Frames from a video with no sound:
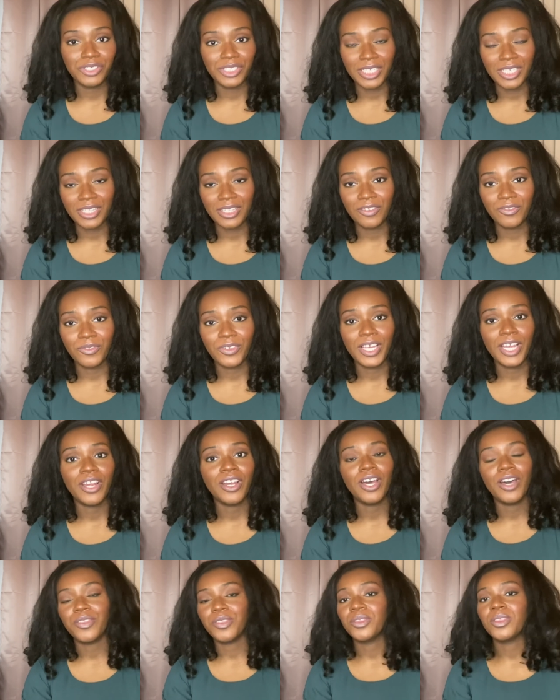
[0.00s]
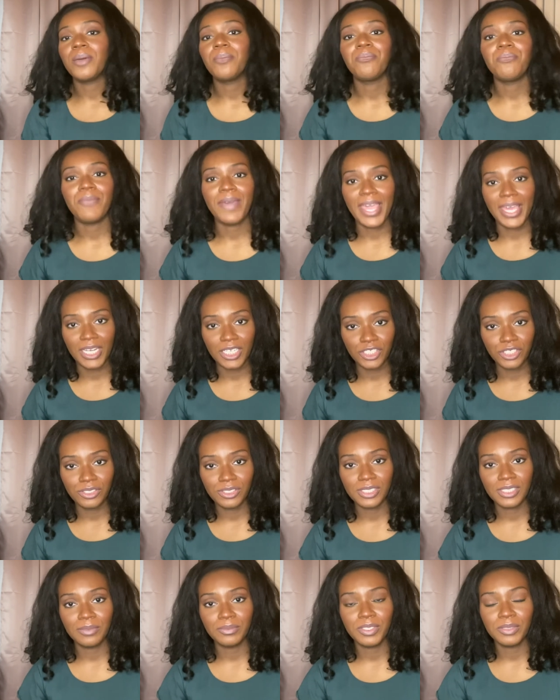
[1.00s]
in the flare other than manage your
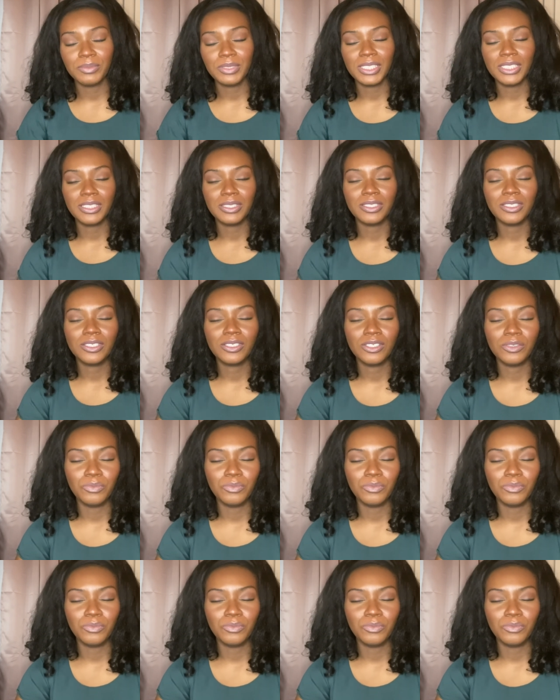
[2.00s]
symptoms as